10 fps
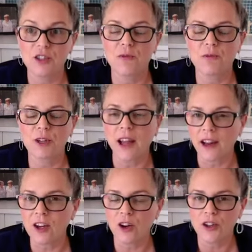
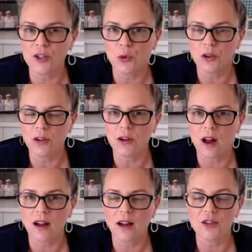relying on your
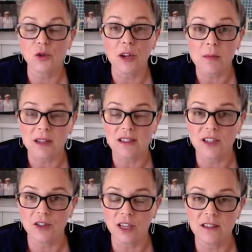uh, treatments,
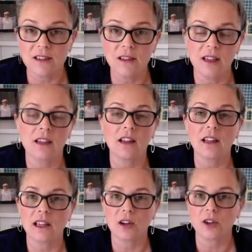your in in
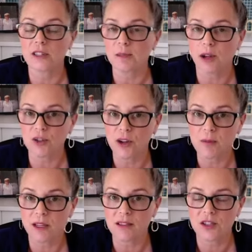clinic or in spa
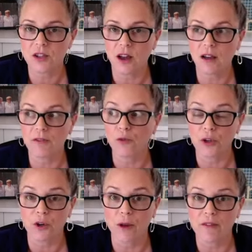treatments uh, for
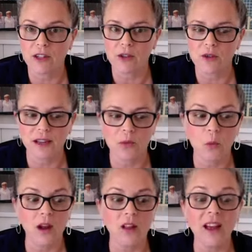your revenues. And
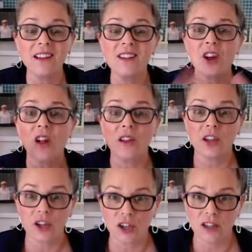while that is all in
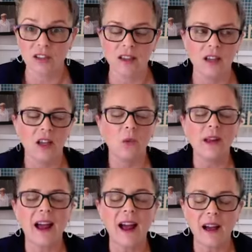good, we
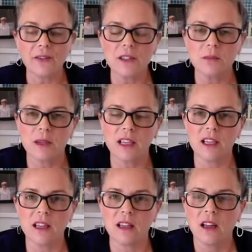have to
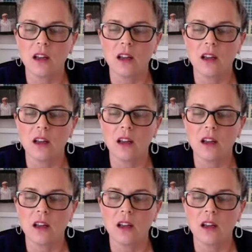be